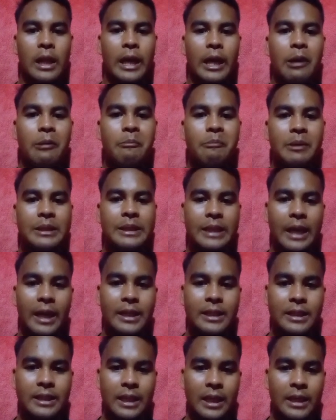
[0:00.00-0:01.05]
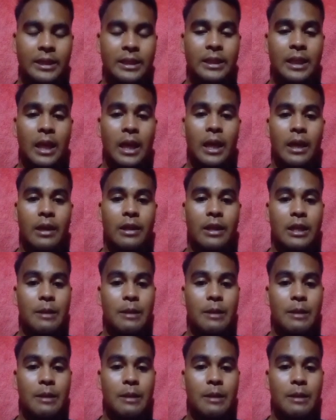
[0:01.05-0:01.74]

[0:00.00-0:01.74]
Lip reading: emphasizes the